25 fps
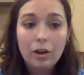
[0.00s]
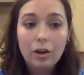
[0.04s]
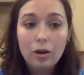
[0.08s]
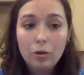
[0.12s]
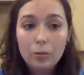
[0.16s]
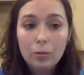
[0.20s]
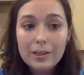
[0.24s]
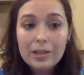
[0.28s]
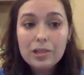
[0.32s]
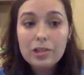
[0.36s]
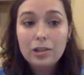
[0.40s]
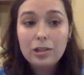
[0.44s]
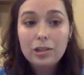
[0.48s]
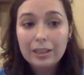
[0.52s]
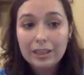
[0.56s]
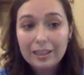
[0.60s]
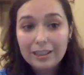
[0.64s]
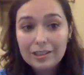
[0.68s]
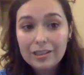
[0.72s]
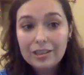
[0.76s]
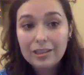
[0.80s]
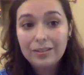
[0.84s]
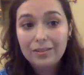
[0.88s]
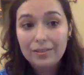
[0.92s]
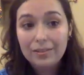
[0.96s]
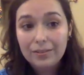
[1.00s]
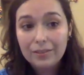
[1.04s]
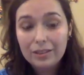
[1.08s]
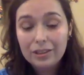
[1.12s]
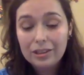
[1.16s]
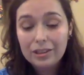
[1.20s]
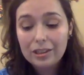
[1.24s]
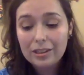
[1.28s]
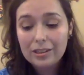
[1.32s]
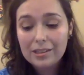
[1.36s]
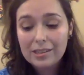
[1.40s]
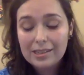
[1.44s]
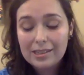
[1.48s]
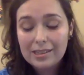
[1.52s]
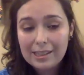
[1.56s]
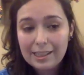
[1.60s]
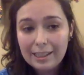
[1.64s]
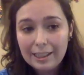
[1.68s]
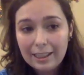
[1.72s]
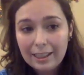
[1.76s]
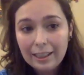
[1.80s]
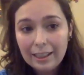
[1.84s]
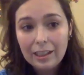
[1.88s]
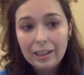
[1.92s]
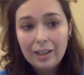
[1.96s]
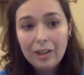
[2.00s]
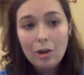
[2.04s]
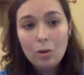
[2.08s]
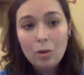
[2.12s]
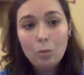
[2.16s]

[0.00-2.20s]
always good to see